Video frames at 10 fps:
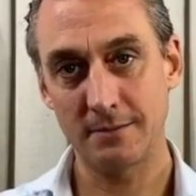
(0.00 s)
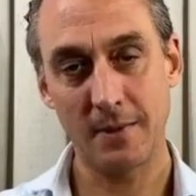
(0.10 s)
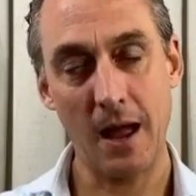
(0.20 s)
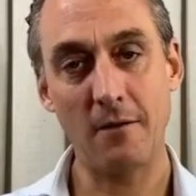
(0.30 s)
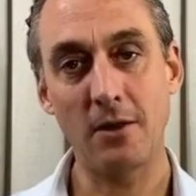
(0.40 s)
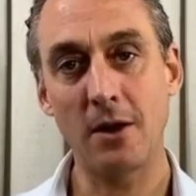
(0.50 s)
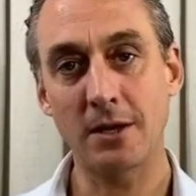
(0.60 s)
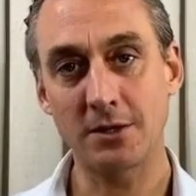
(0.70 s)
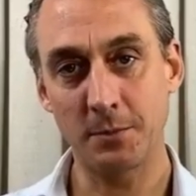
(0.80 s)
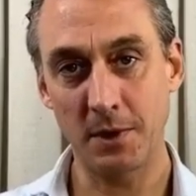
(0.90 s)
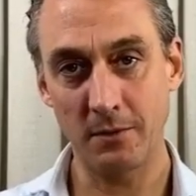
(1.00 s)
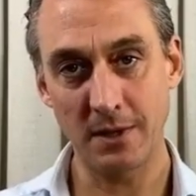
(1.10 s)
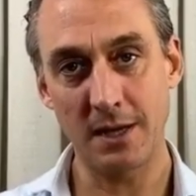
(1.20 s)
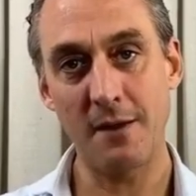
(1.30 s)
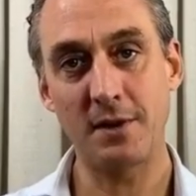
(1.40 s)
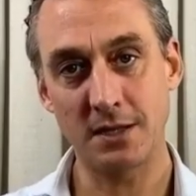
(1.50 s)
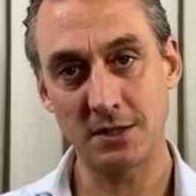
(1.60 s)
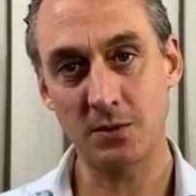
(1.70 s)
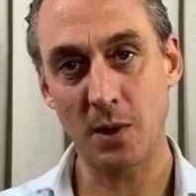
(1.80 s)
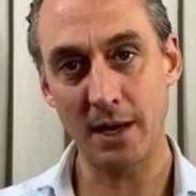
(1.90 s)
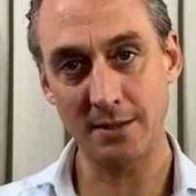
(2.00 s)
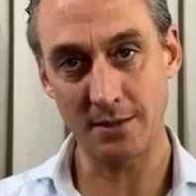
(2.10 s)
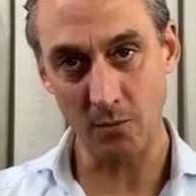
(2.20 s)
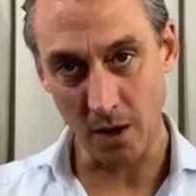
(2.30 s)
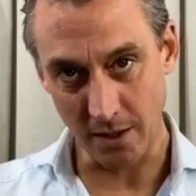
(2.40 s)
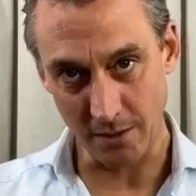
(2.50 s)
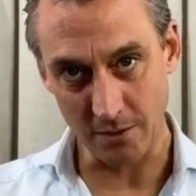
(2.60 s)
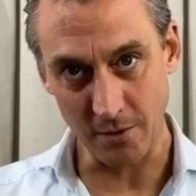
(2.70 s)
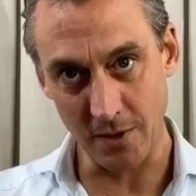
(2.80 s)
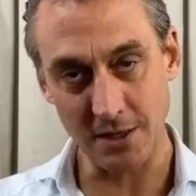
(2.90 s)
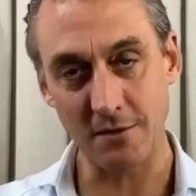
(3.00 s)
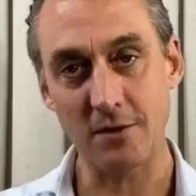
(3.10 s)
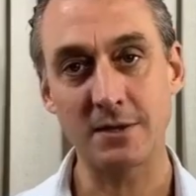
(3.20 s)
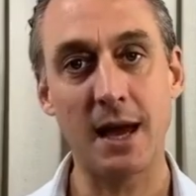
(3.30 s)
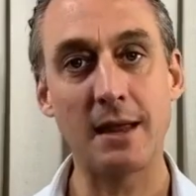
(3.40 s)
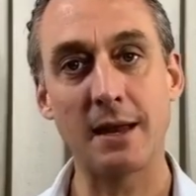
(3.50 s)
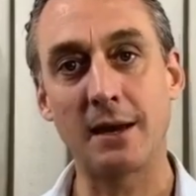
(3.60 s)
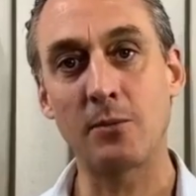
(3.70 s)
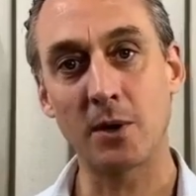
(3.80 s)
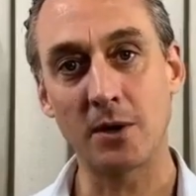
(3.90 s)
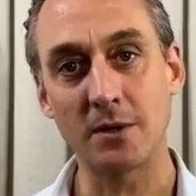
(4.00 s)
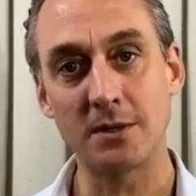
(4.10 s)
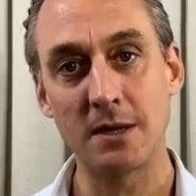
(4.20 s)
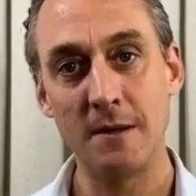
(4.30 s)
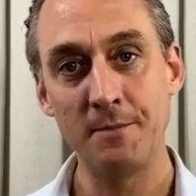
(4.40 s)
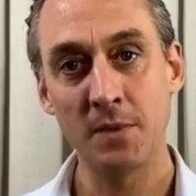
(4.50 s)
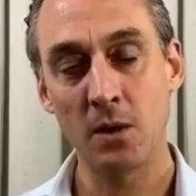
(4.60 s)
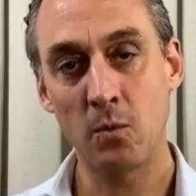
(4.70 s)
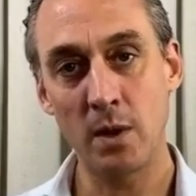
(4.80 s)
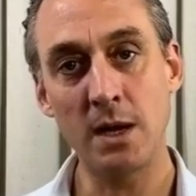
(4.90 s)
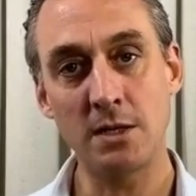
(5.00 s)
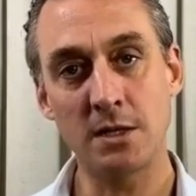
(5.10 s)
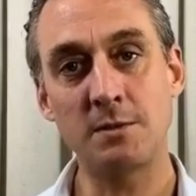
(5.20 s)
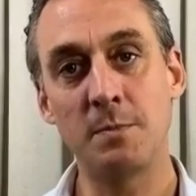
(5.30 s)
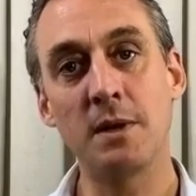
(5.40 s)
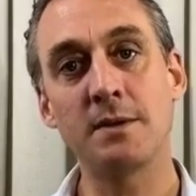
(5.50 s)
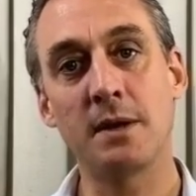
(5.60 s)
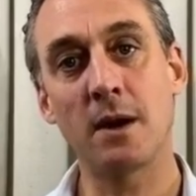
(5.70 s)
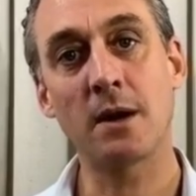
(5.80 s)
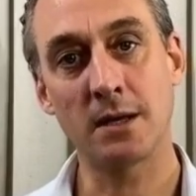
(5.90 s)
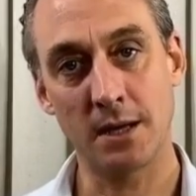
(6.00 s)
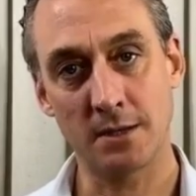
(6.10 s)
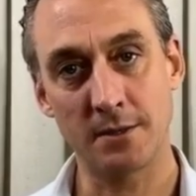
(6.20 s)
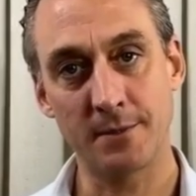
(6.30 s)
however long it took me to read the definition twice and walk you through each of those highlighted words, we just built an architecture.